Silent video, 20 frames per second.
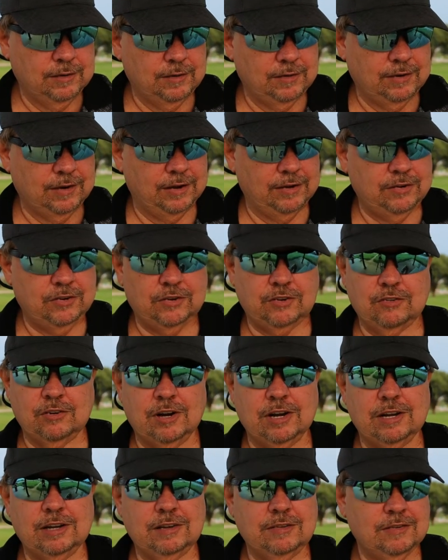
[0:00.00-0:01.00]
test
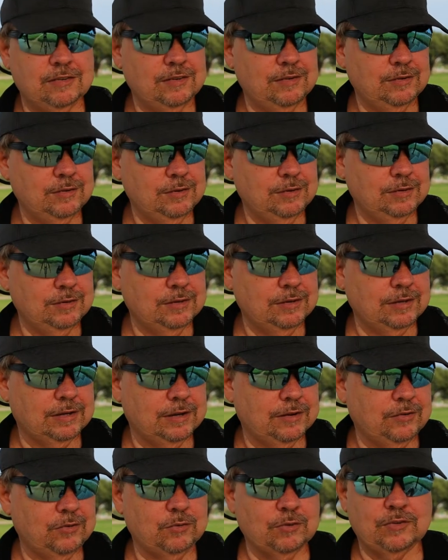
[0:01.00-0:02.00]
strengths.
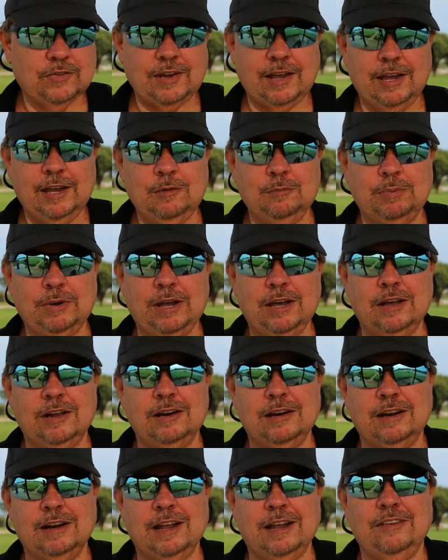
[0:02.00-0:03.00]
This one's 8
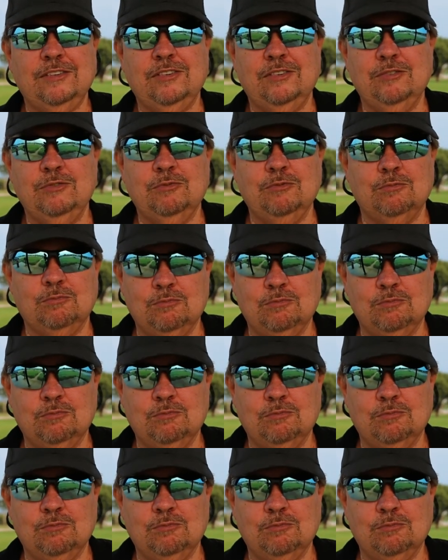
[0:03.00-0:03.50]
pound, and that's